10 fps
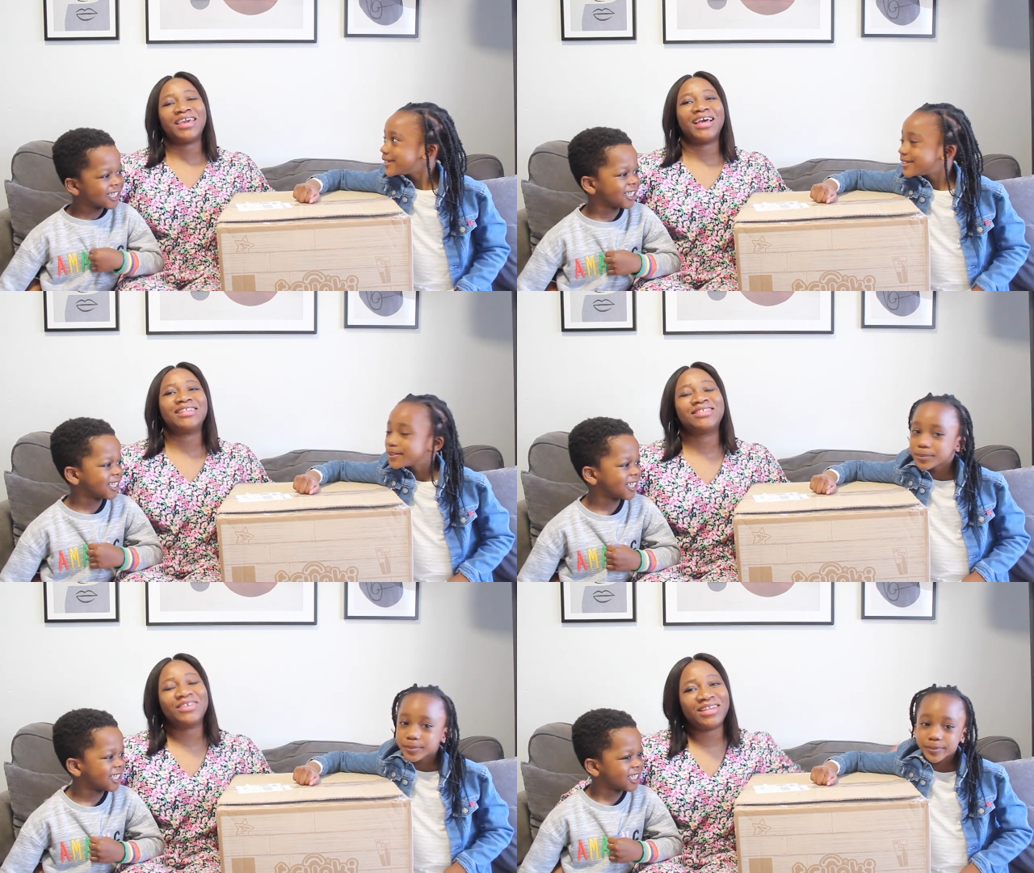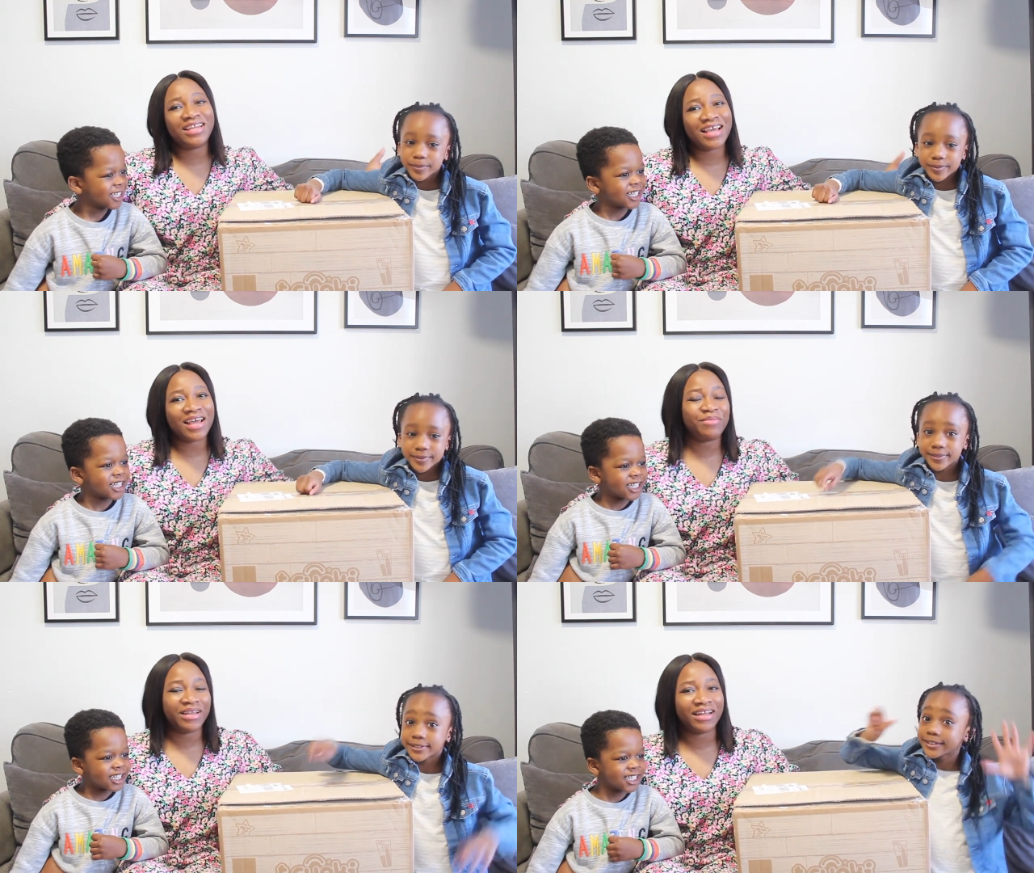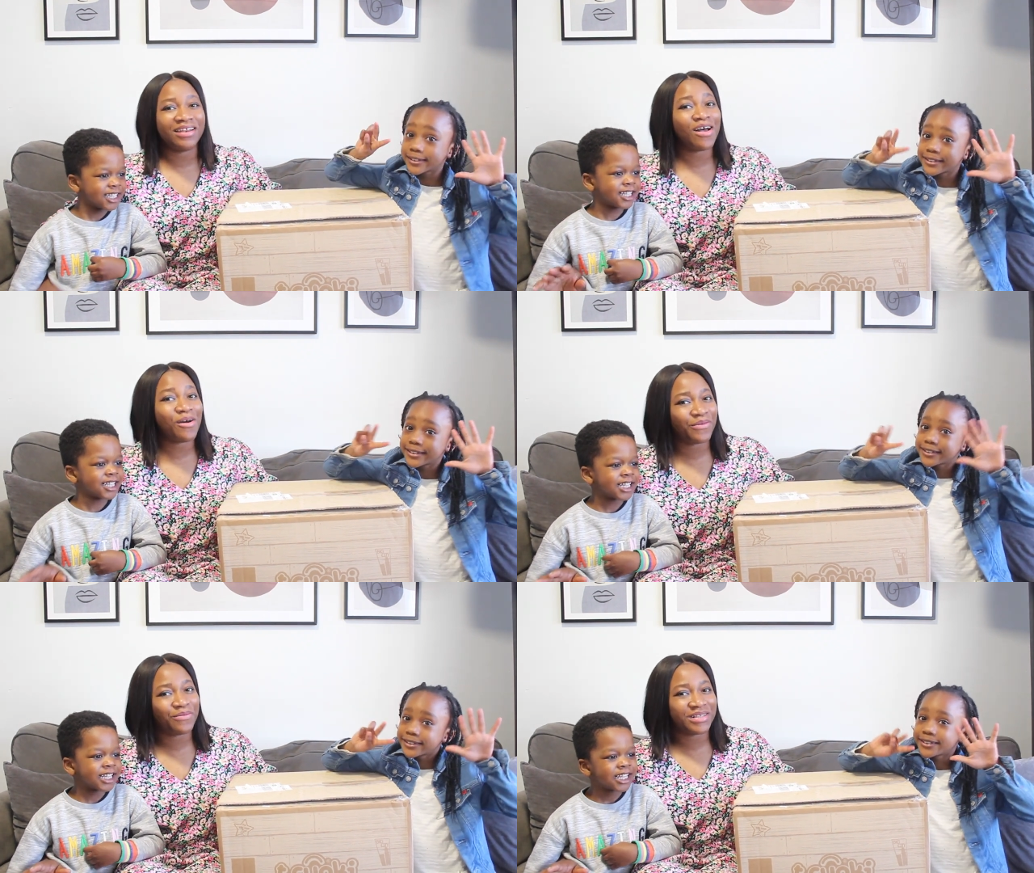Speaker 1: Okay, yeah, so Nina and Milan
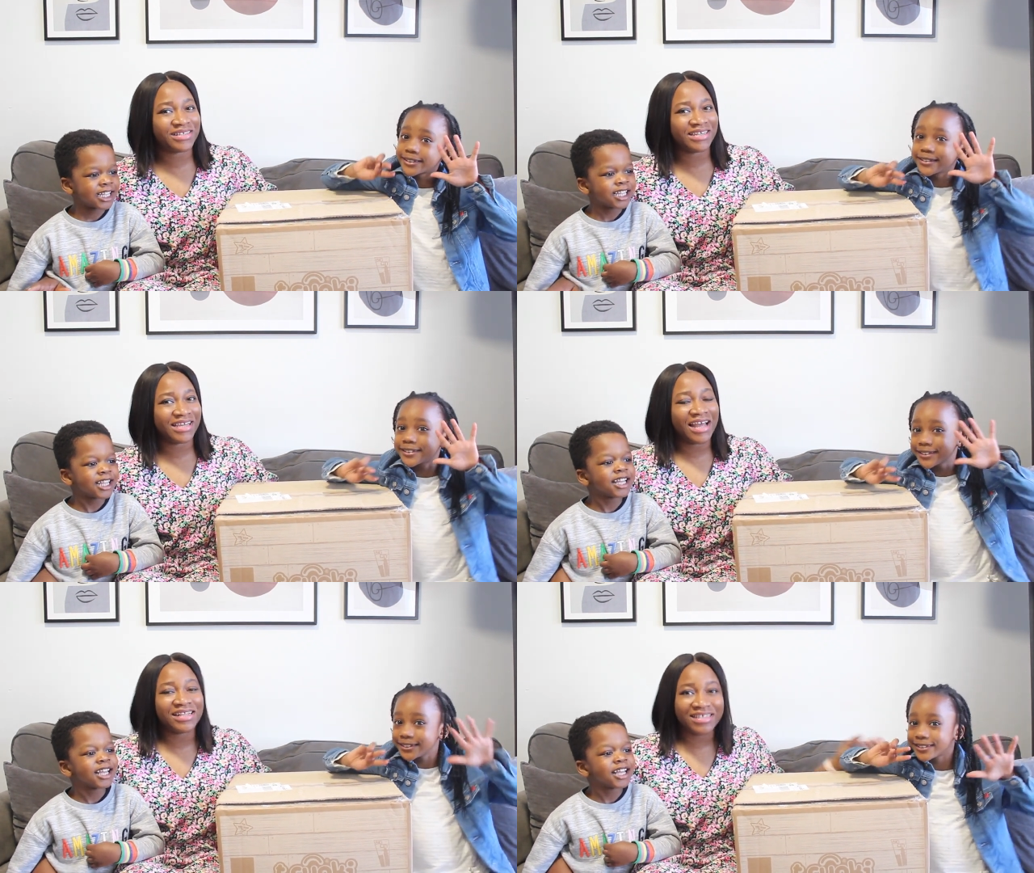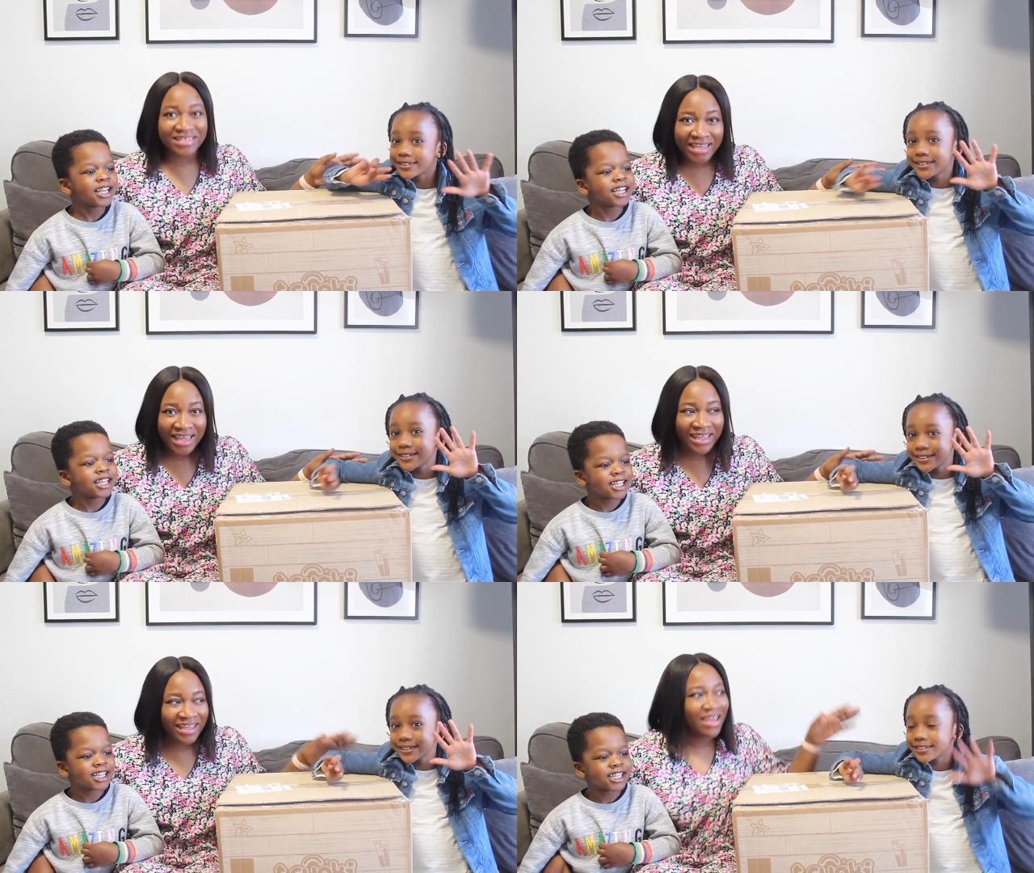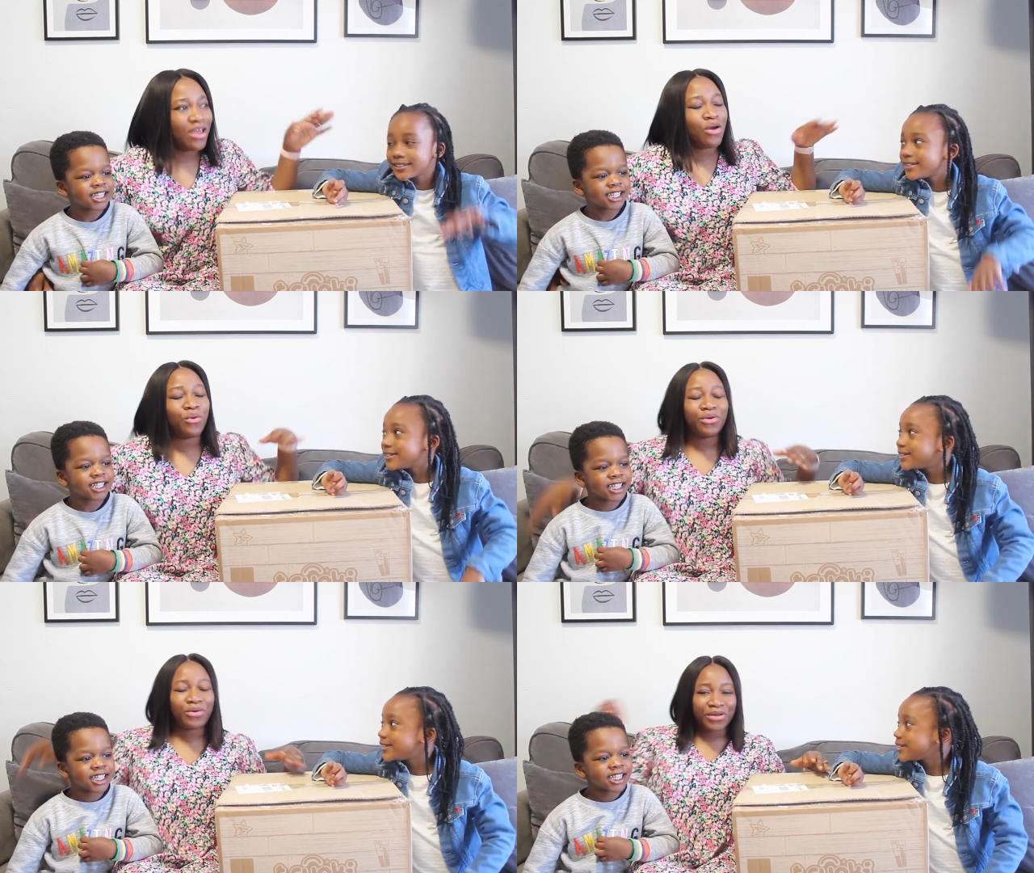are with me today and today we're
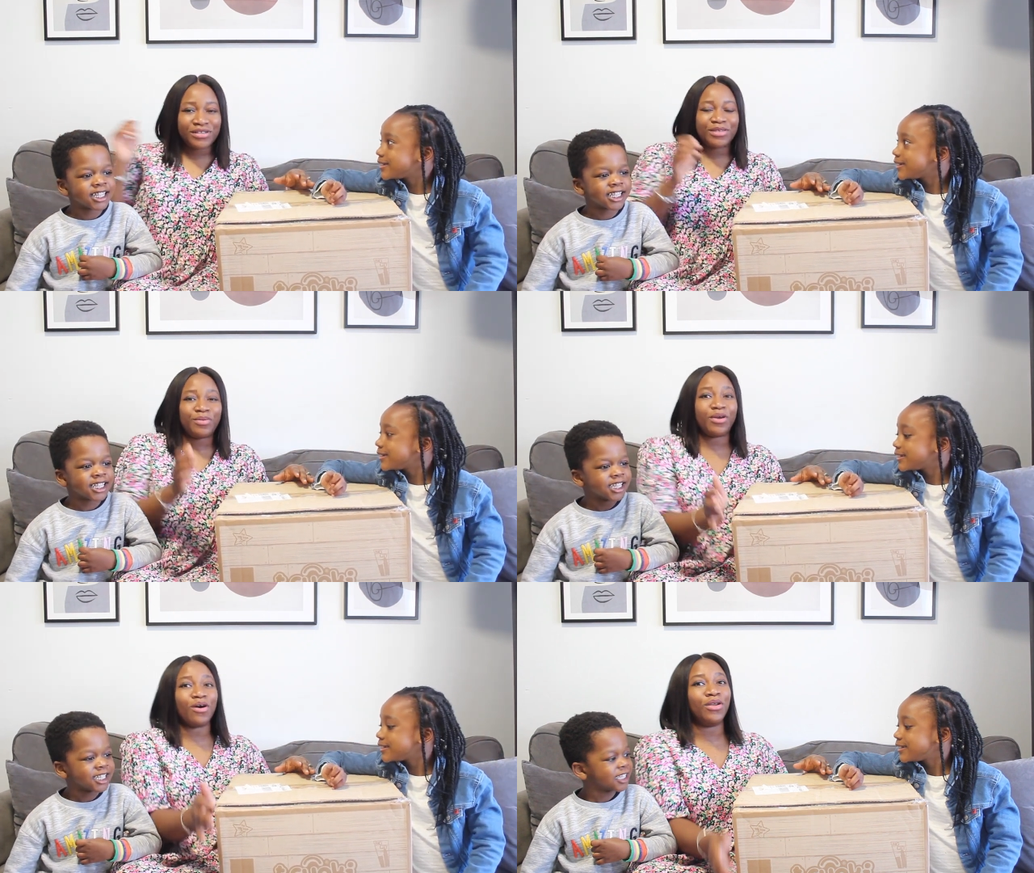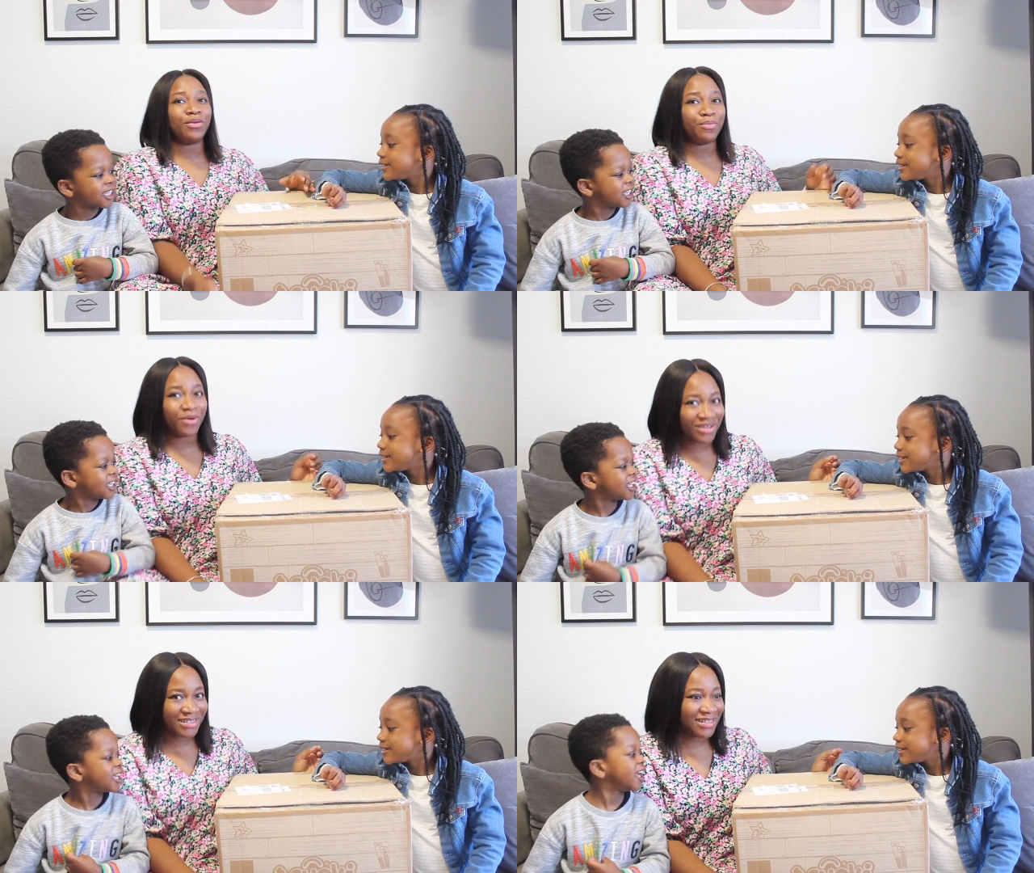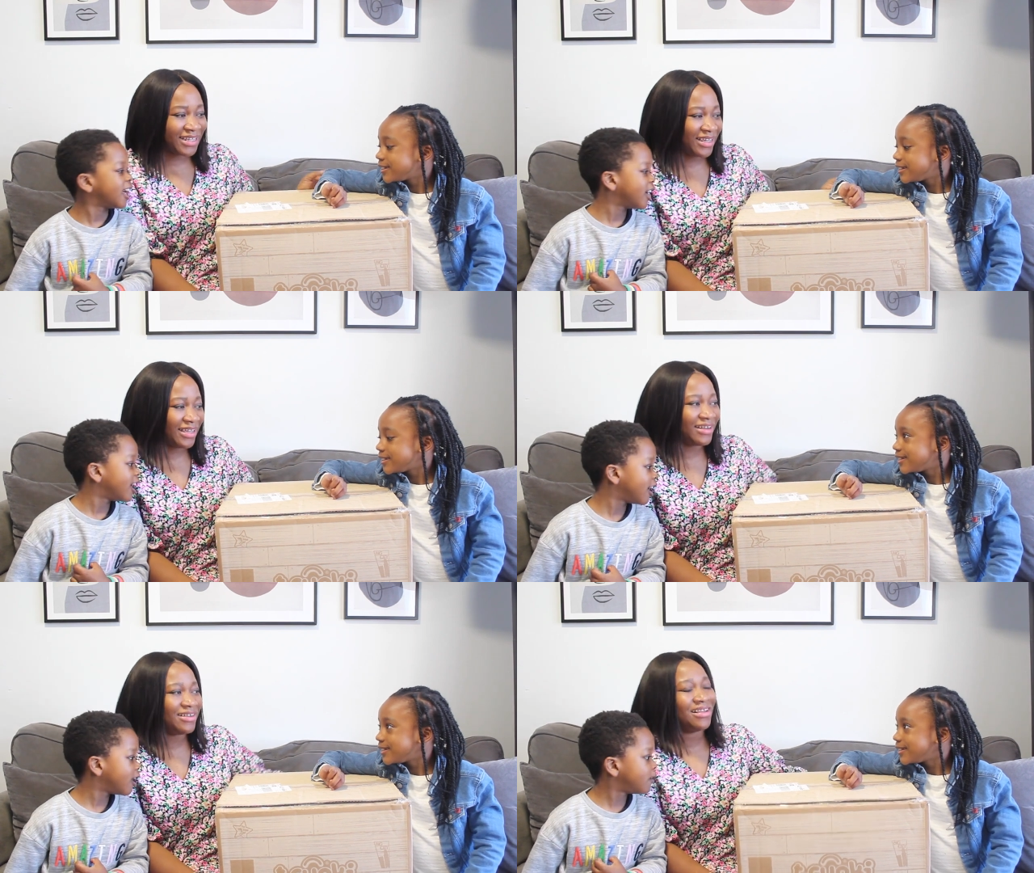going to be
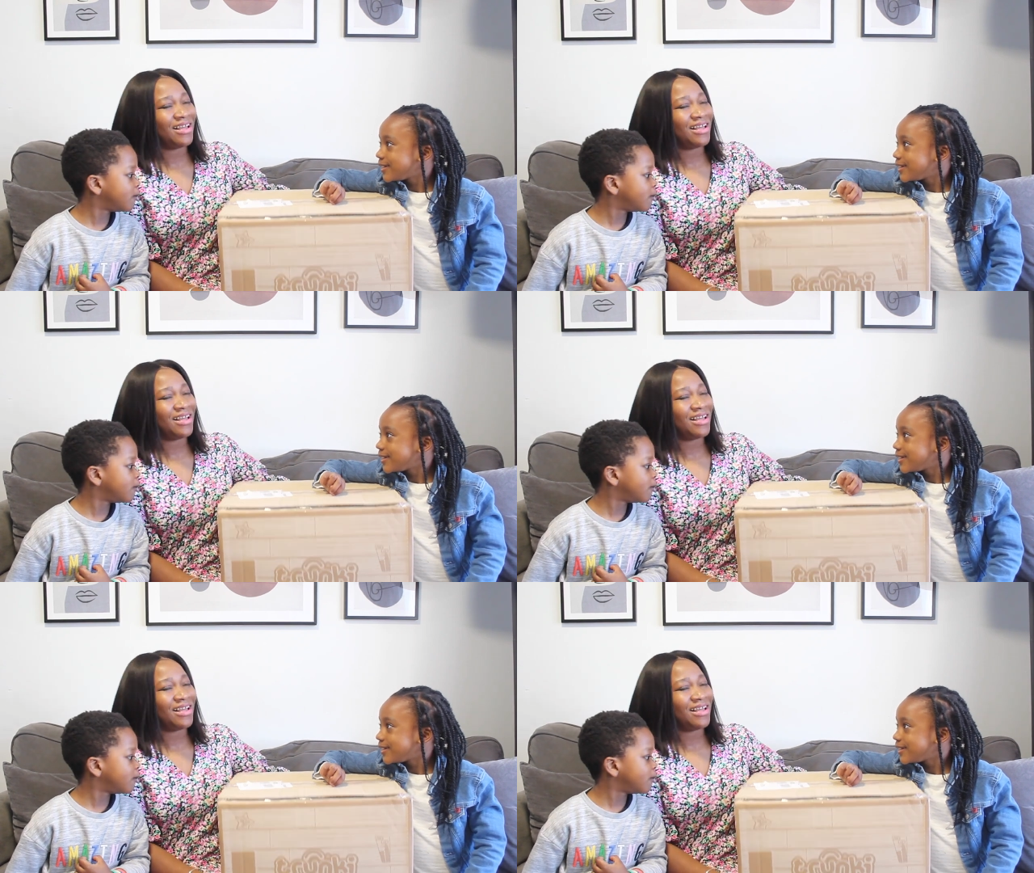unboxing